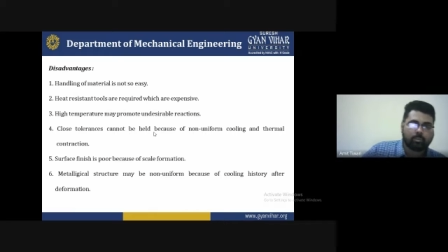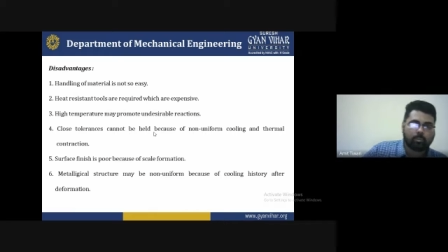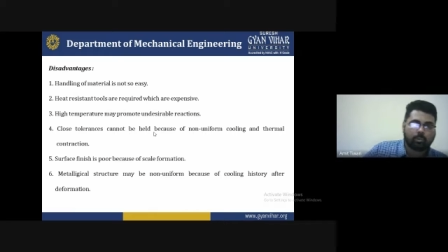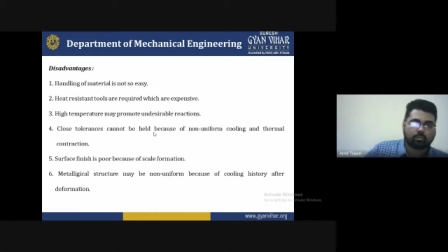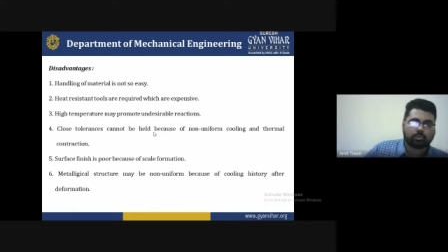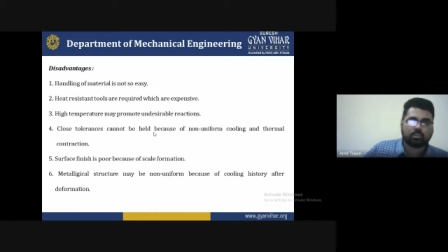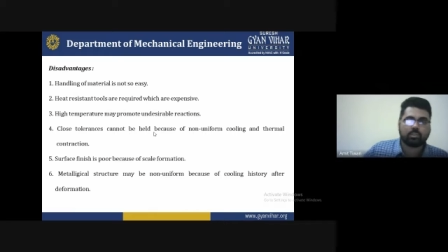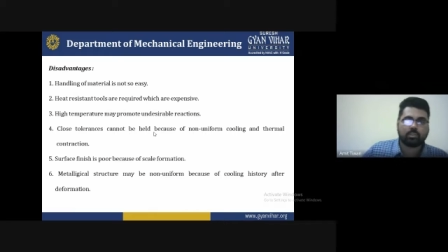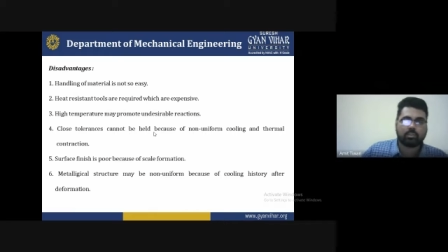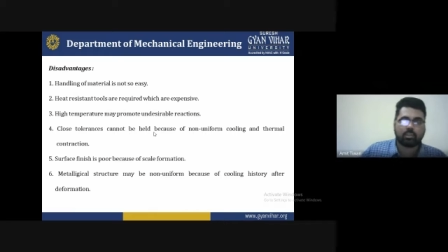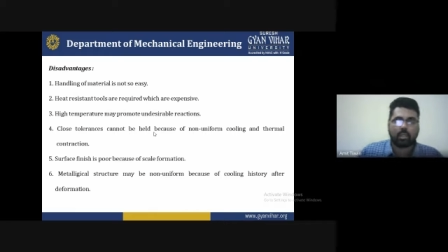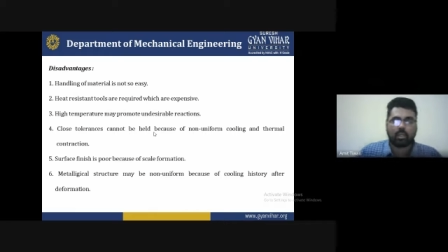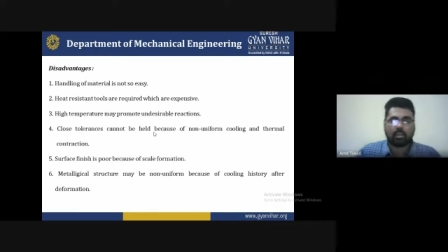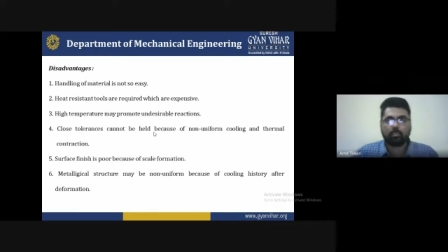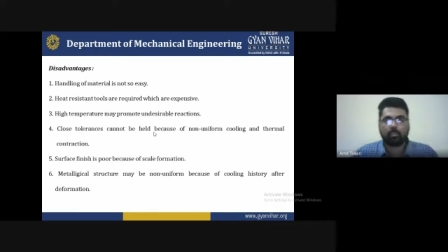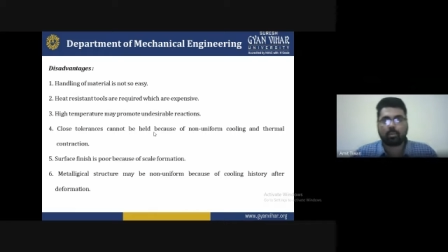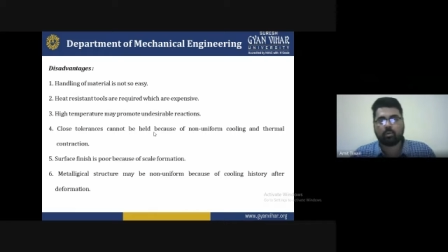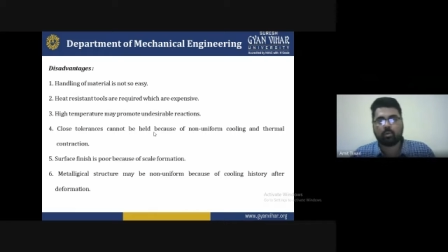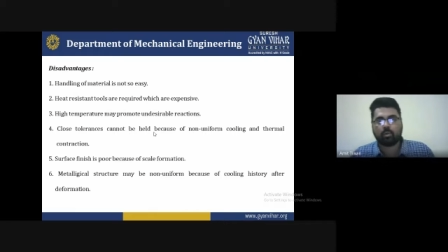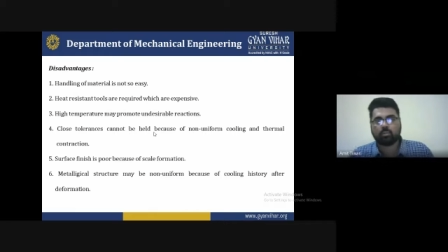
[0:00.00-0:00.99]
processes are,
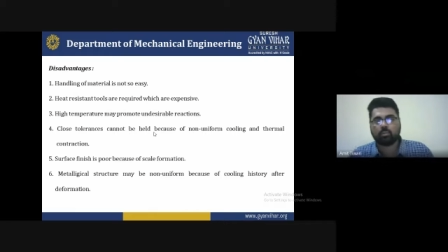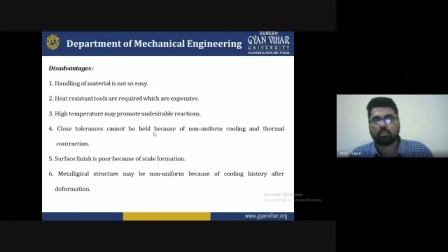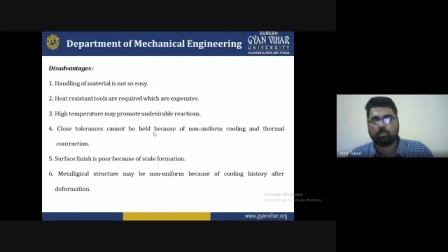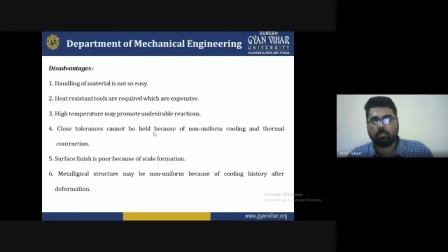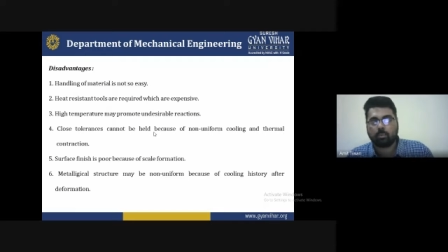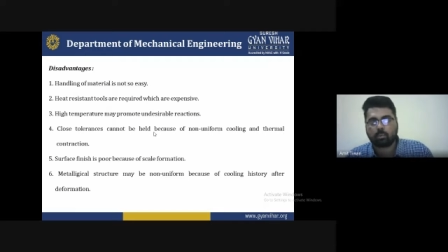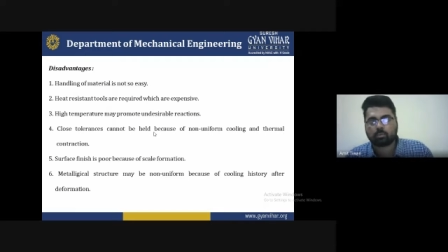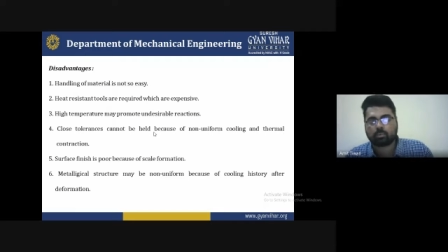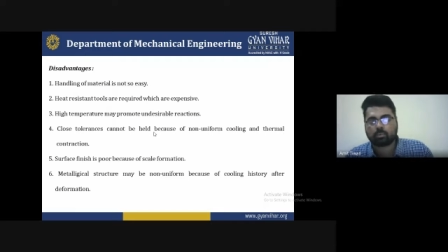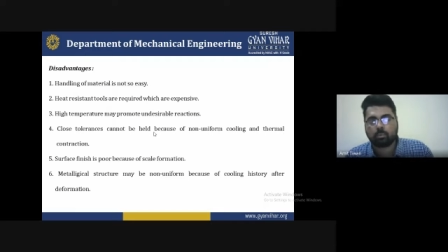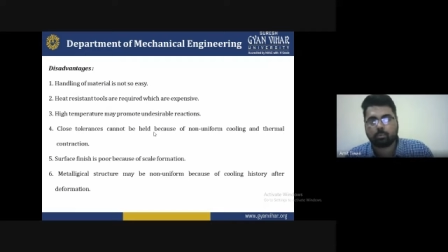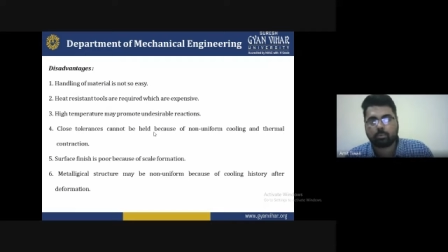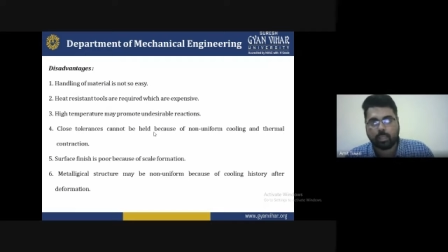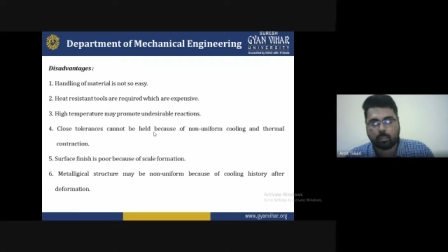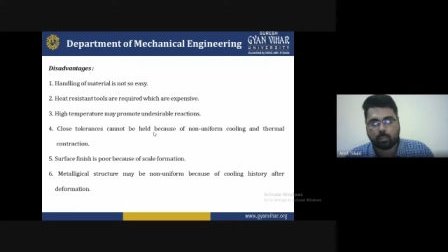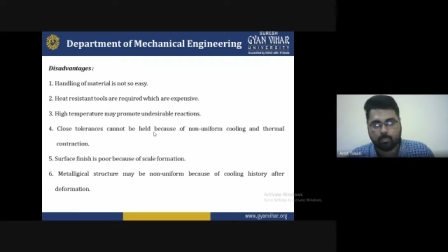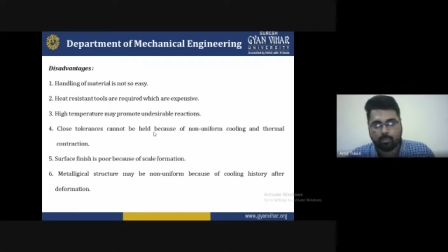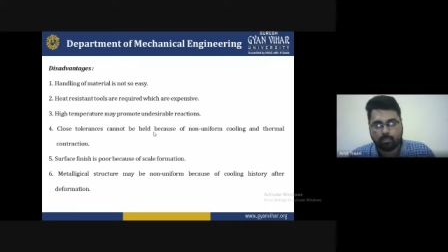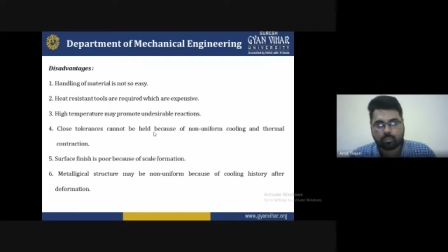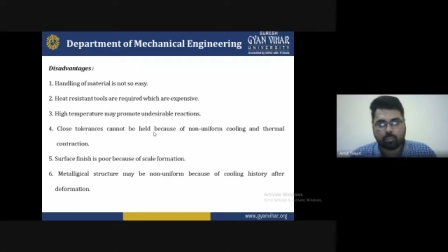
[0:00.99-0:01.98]
because of maximum
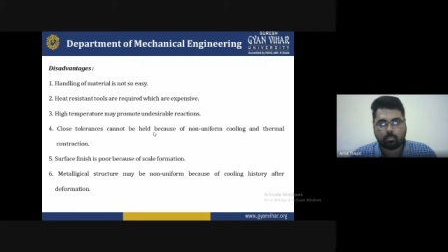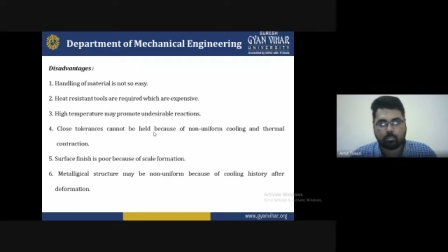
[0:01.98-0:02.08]
temperature,